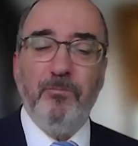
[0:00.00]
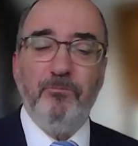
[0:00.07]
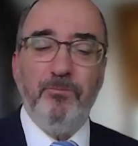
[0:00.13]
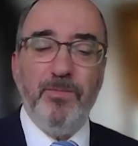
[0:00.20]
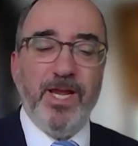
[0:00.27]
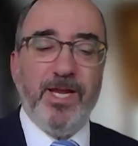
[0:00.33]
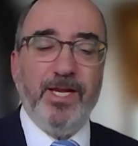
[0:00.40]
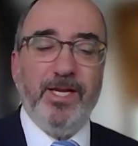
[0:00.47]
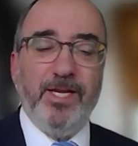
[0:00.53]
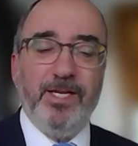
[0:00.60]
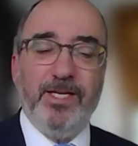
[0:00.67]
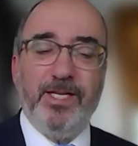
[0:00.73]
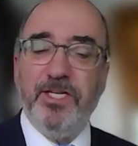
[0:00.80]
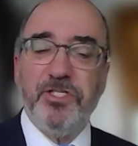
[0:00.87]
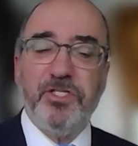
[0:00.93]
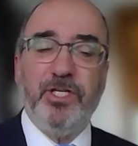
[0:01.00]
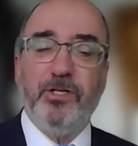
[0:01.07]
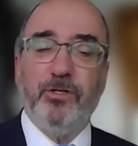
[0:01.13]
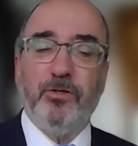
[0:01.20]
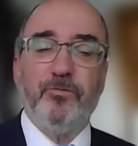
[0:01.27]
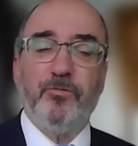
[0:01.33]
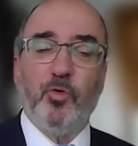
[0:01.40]
making it
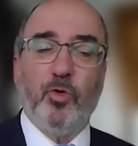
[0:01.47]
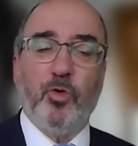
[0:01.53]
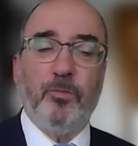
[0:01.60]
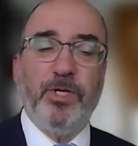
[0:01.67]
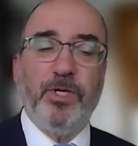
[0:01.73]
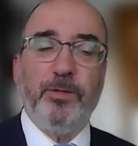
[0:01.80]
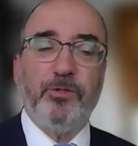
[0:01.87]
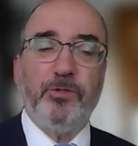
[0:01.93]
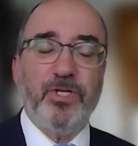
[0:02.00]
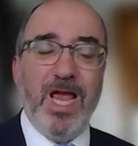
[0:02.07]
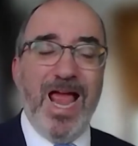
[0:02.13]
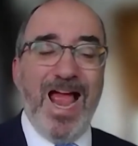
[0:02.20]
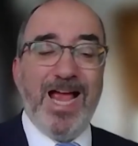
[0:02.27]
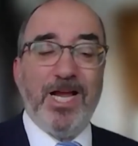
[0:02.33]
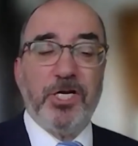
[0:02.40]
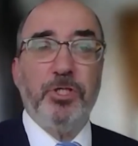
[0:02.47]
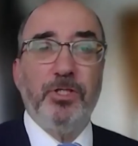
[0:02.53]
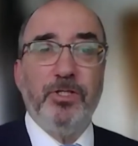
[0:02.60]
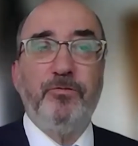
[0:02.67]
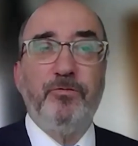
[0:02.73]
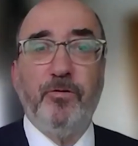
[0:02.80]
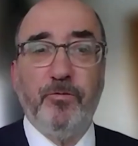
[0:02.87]
easier for people to
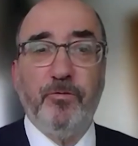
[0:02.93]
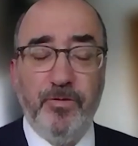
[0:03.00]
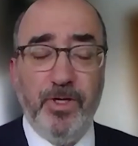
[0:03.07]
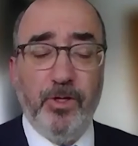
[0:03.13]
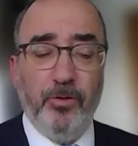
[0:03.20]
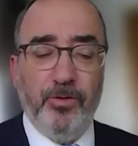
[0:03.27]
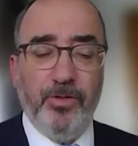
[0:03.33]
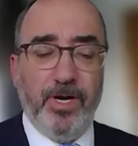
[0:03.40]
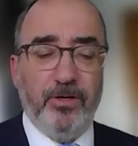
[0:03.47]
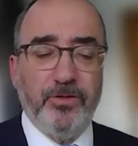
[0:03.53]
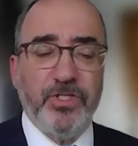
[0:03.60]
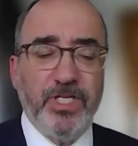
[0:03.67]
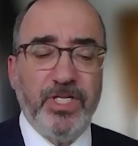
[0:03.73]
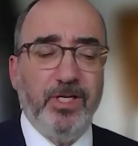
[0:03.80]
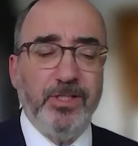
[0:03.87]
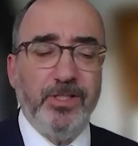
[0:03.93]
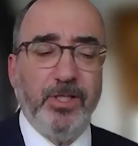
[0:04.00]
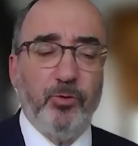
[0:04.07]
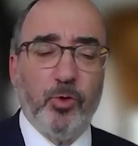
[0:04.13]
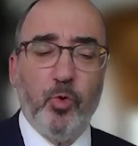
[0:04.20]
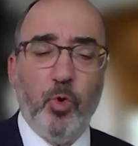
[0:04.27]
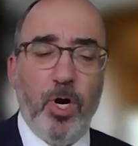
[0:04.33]
actually fulfill their CLE
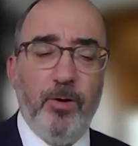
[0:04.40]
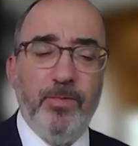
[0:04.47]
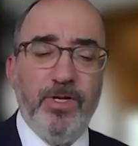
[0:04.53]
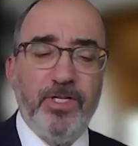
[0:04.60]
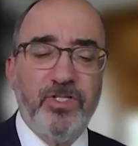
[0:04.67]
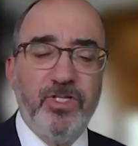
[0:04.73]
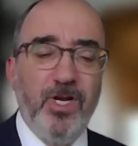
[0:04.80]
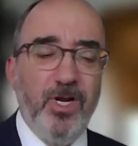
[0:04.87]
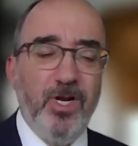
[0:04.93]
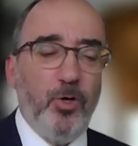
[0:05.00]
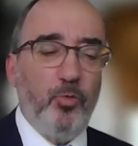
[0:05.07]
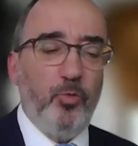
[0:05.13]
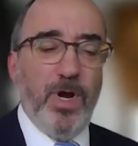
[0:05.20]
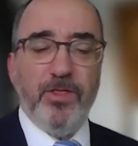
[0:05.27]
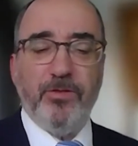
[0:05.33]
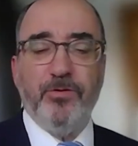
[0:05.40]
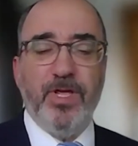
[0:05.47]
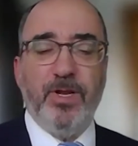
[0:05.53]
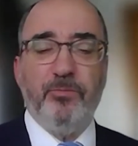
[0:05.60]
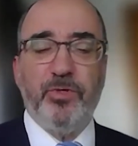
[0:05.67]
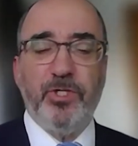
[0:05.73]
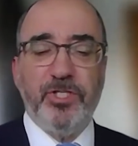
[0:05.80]
requirements rather
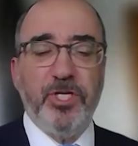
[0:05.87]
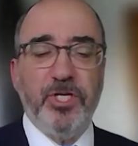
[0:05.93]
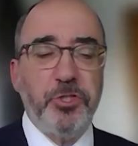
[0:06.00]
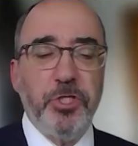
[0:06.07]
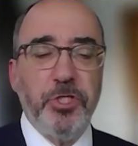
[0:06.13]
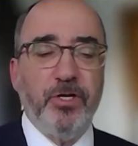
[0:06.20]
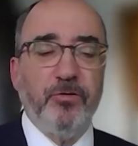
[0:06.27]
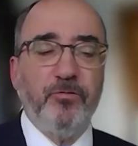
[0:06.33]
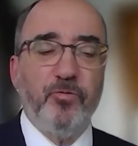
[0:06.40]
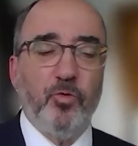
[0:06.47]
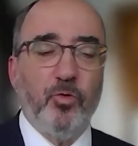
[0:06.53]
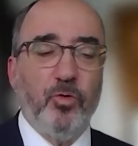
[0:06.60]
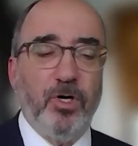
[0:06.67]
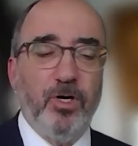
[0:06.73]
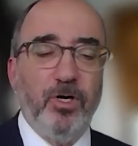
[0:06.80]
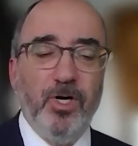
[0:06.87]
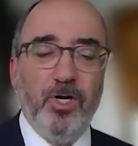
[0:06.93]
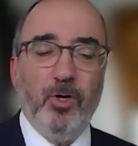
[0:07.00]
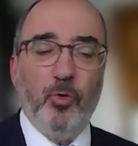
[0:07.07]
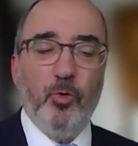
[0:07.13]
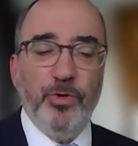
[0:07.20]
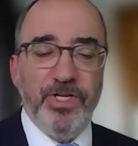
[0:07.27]
than petitioning for
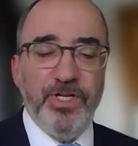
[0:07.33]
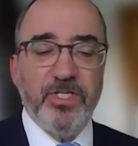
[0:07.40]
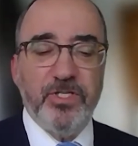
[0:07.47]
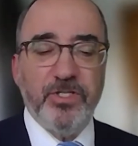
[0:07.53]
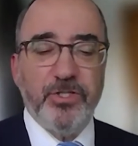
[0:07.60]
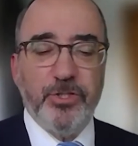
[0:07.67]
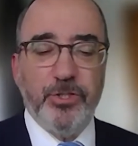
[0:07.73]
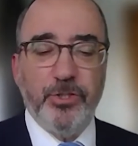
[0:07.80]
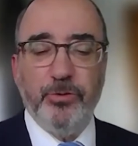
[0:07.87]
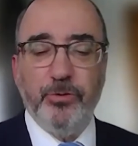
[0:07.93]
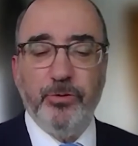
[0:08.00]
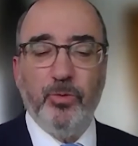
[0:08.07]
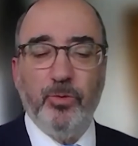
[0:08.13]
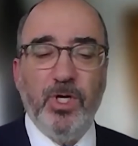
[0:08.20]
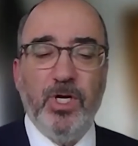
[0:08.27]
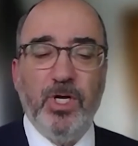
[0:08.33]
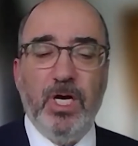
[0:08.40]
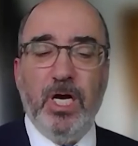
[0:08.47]
reasons to